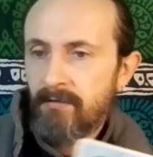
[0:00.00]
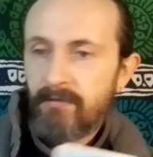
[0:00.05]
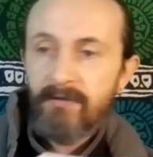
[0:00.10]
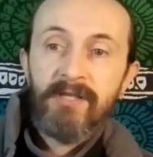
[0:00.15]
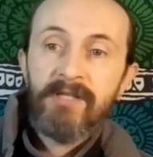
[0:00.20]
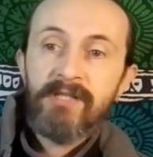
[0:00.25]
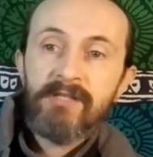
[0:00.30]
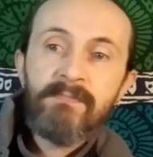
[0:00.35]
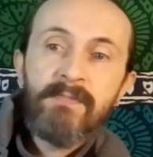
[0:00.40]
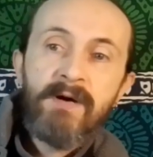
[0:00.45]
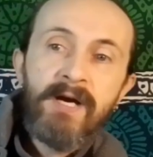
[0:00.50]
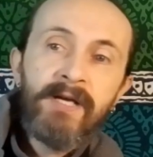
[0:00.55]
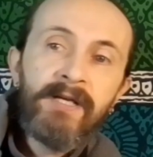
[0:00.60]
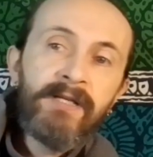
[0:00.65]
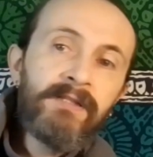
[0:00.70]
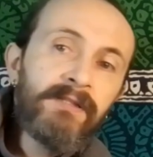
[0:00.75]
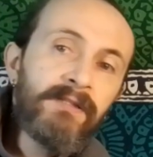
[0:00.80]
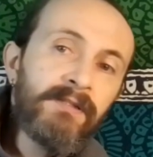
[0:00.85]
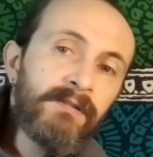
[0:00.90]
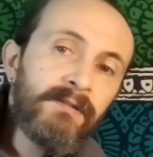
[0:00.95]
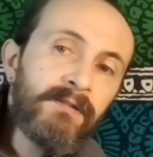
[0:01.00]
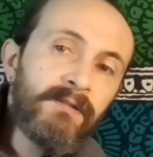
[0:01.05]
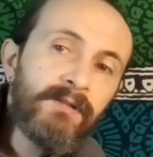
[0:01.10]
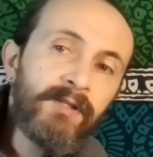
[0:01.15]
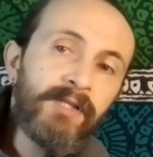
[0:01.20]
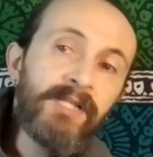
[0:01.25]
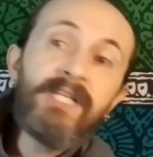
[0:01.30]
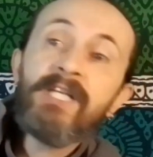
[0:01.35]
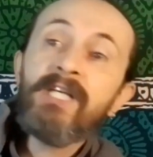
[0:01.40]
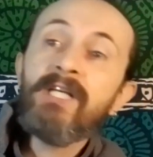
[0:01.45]
Things might
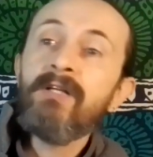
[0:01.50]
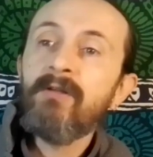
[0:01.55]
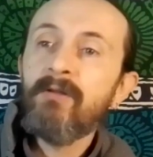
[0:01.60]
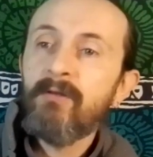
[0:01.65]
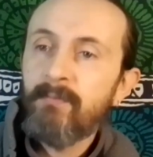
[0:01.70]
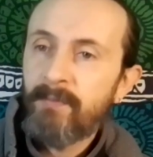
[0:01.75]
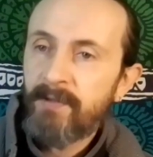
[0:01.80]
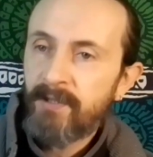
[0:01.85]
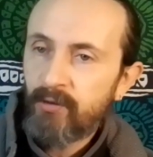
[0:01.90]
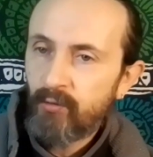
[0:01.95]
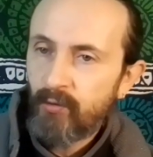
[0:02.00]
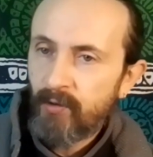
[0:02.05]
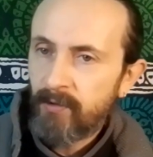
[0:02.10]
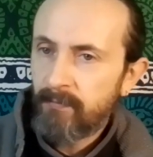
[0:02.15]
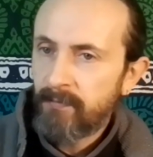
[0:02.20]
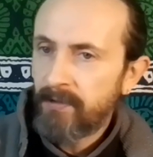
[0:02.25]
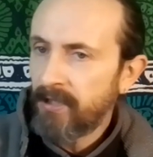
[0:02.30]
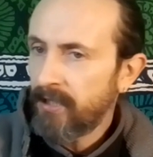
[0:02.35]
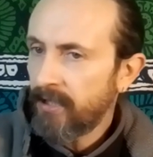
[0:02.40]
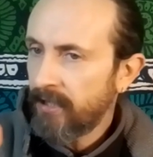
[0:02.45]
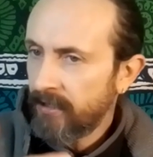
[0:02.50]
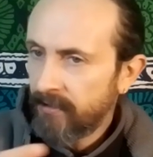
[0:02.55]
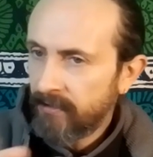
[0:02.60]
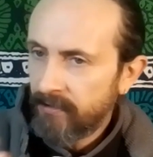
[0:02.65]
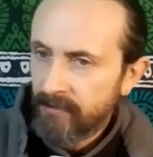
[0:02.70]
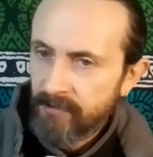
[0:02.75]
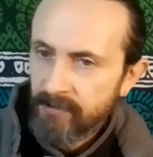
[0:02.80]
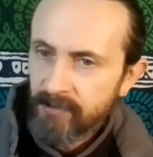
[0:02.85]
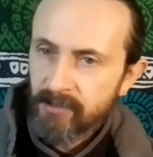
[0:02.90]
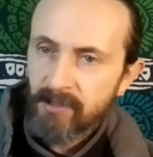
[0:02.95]
heal between me and
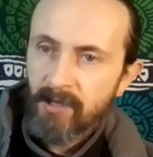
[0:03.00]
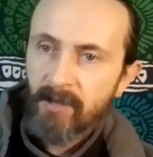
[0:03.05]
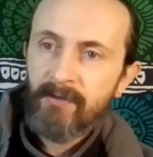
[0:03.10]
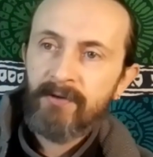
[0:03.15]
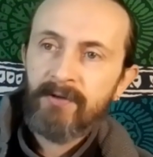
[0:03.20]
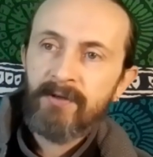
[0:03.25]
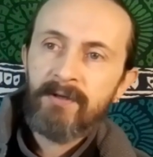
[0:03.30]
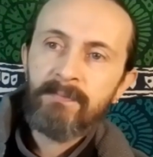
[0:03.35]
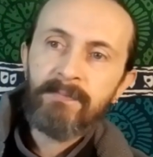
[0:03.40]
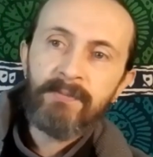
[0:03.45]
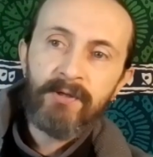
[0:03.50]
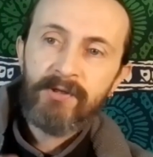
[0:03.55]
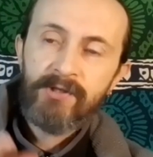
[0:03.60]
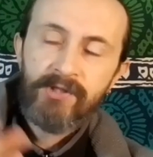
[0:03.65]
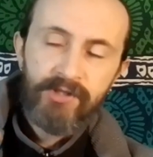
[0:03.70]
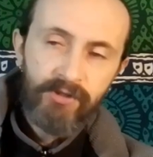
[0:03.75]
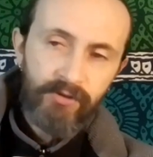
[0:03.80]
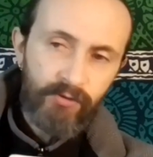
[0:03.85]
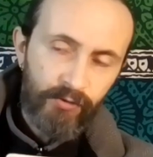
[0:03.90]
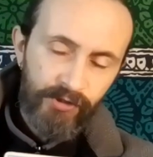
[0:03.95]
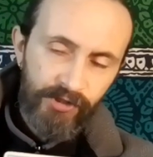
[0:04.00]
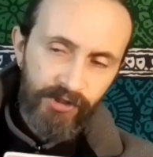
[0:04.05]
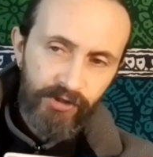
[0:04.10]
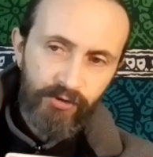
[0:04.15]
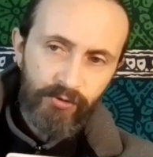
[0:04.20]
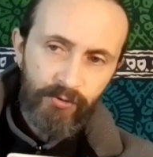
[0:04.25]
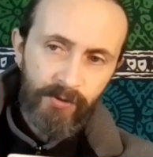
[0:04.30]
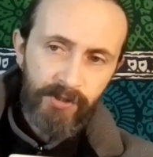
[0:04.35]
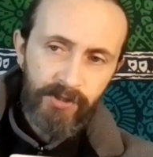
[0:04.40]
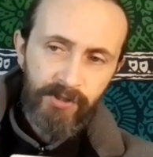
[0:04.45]
this other person or
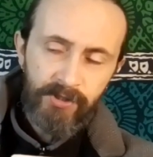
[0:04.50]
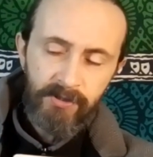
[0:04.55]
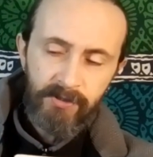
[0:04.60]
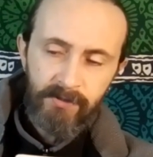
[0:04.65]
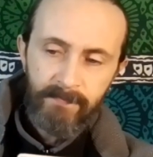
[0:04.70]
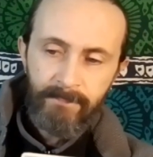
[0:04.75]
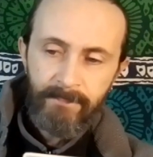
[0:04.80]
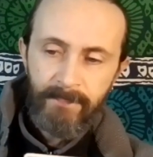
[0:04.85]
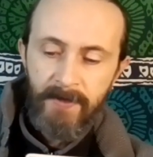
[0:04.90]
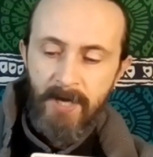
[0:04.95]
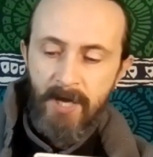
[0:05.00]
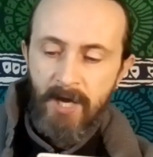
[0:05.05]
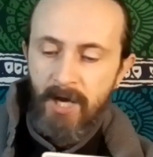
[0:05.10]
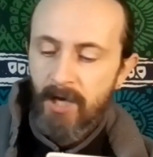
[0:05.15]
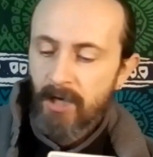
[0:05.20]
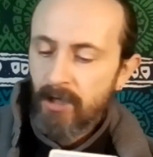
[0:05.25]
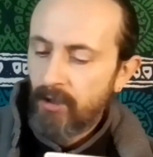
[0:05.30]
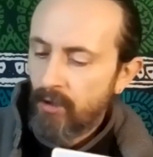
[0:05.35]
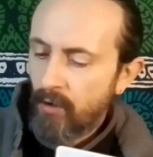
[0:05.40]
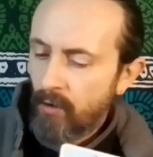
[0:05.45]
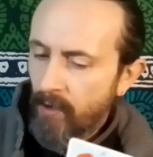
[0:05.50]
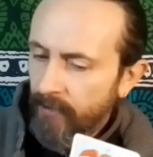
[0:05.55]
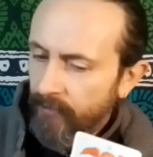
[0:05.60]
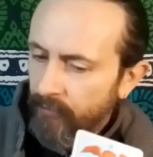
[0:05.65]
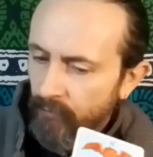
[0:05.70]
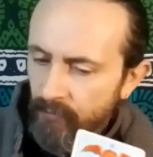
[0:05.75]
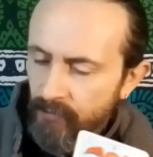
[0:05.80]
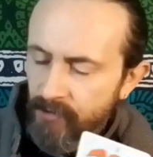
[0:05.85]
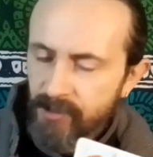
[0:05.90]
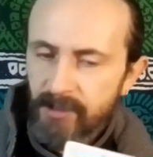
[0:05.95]
situation. No, I
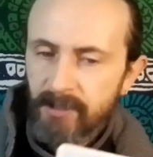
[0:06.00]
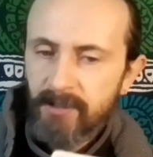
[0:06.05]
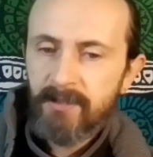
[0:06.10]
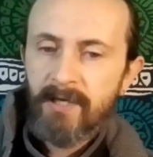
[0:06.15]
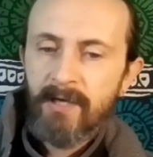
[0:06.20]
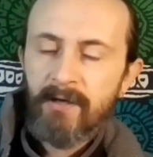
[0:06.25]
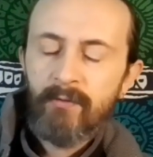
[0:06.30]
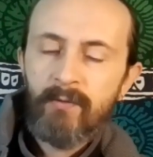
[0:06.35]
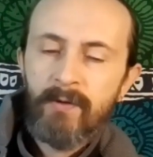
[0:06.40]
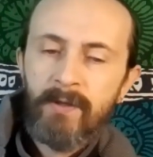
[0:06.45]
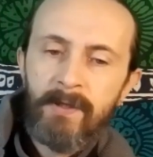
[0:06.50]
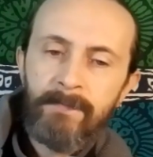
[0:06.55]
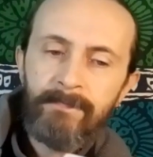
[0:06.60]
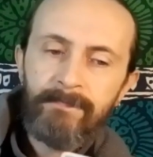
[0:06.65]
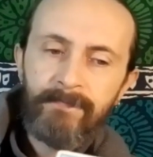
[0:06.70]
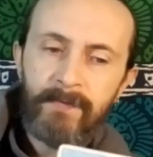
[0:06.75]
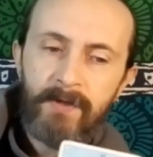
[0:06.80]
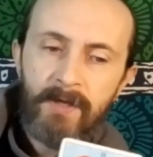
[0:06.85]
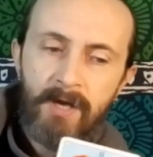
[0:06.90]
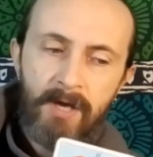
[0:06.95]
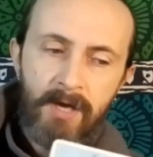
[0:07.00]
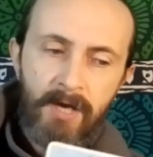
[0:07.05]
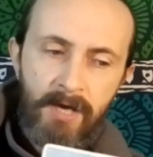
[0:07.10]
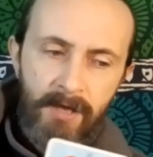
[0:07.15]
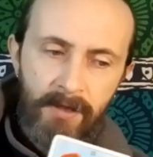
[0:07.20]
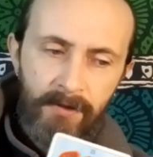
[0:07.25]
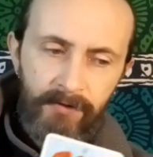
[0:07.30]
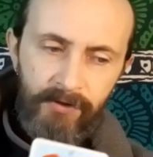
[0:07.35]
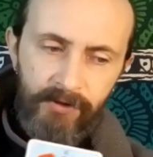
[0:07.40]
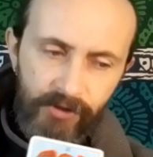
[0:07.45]
don't see it that way.
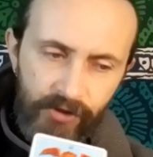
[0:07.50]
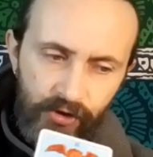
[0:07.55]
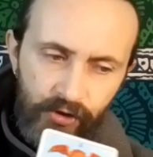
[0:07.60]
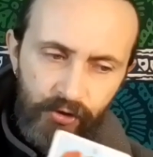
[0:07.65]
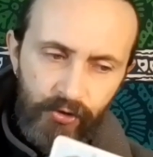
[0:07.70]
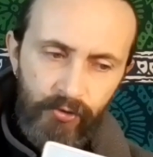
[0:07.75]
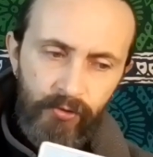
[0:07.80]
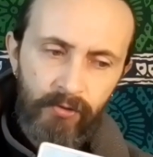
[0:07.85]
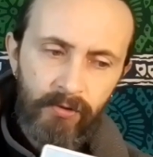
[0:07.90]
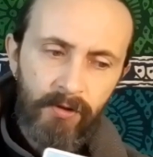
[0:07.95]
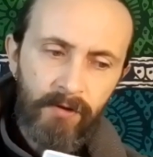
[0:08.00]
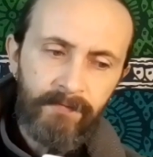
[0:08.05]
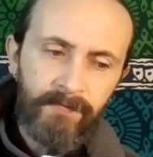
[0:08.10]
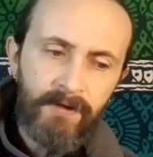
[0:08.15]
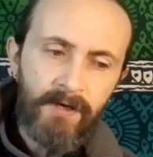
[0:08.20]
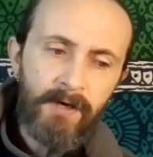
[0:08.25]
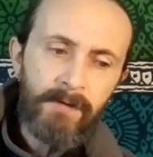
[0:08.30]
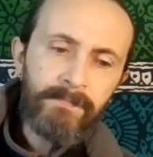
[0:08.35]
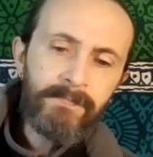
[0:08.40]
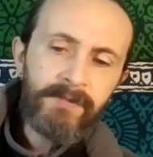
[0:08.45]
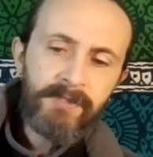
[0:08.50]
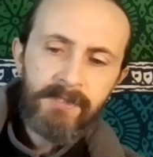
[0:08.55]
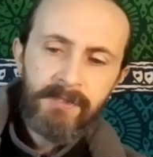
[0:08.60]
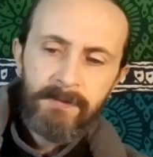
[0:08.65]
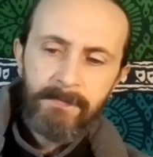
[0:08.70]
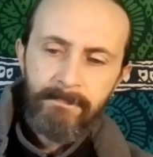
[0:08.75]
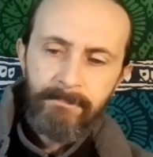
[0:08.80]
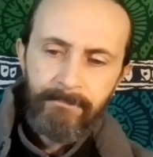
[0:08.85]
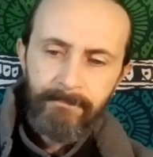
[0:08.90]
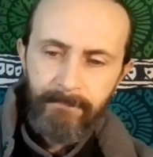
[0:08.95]
This Two of
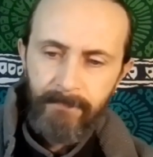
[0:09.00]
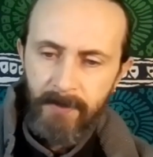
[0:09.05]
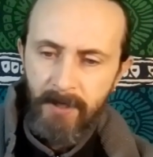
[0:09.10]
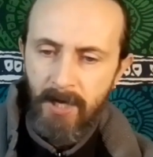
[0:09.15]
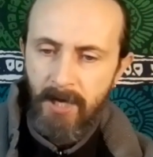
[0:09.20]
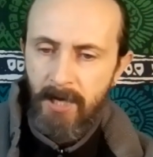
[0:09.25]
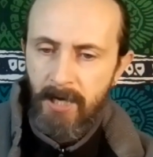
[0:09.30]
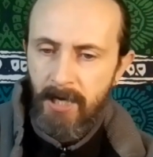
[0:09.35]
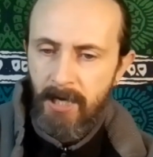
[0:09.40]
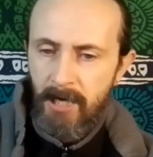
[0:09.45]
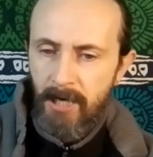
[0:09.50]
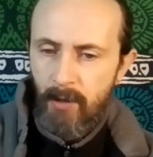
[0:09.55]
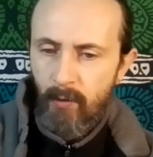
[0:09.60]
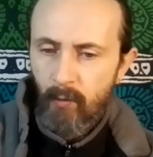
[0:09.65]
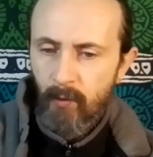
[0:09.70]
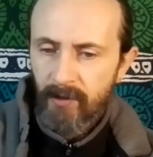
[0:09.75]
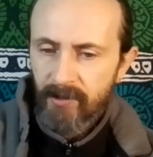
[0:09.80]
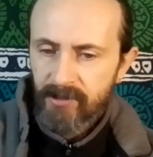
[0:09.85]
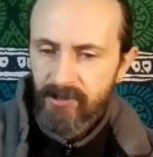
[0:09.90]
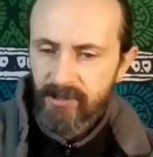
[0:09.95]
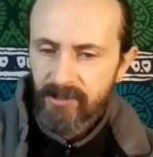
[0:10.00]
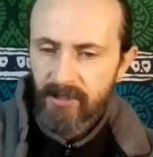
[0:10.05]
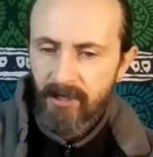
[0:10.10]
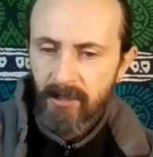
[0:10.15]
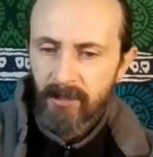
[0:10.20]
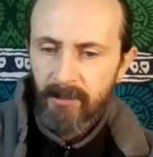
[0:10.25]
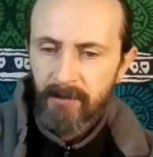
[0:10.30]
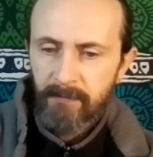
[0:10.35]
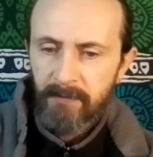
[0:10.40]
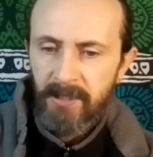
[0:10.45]
Cups, what it's
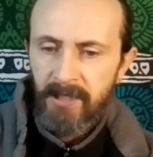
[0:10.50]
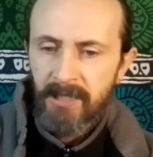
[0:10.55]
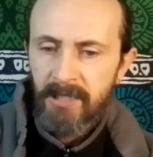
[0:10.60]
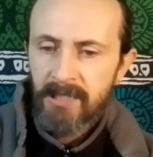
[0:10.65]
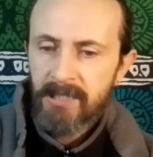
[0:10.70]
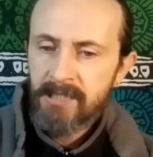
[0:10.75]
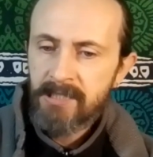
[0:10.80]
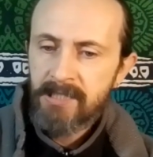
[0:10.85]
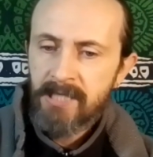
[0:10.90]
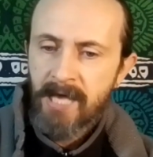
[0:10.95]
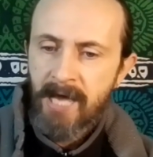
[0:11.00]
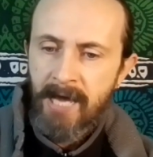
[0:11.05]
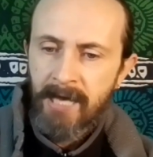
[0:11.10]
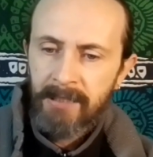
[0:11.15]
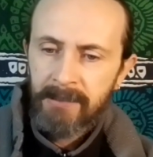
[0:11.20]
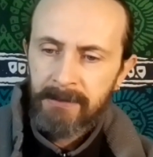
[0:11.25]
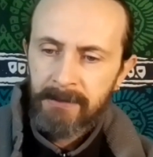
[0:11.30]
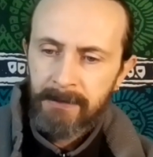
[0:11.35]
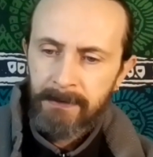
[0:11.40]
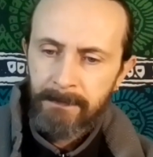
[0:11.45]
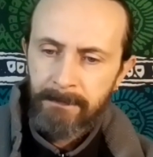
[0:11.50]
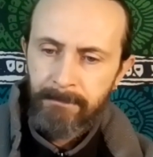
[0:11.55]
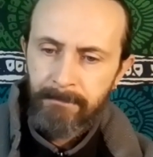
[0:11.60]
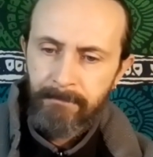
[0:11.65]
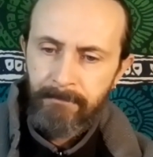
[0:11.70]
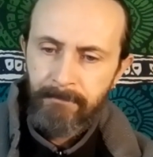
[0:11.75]
telling me is that